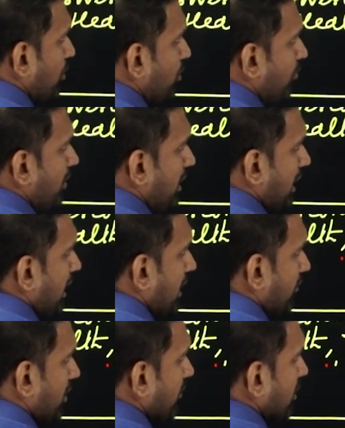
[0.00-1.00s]
you, me and
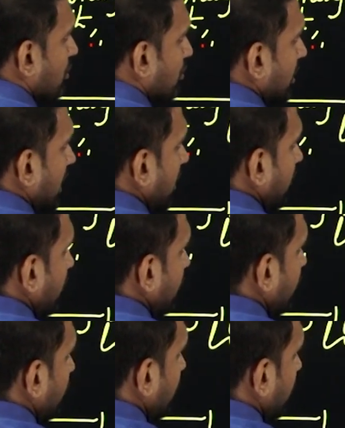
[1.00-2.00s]
everyone should have
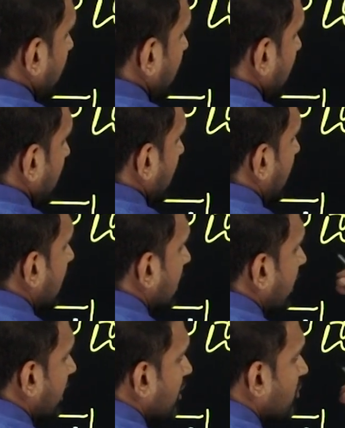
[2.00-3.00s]
at
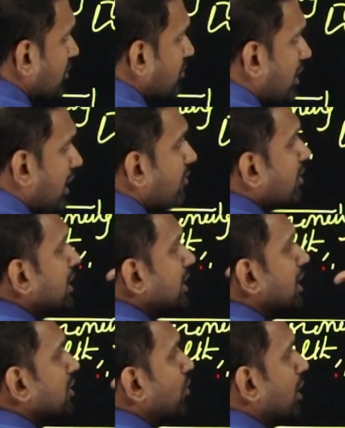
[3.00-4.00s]
least safe
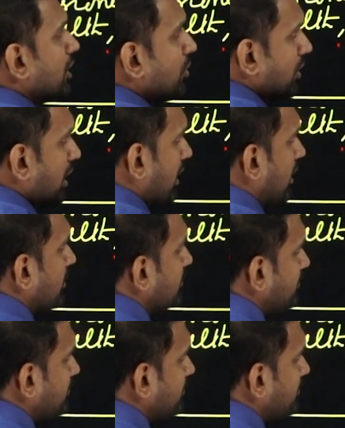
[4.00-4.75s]
drinking water undali.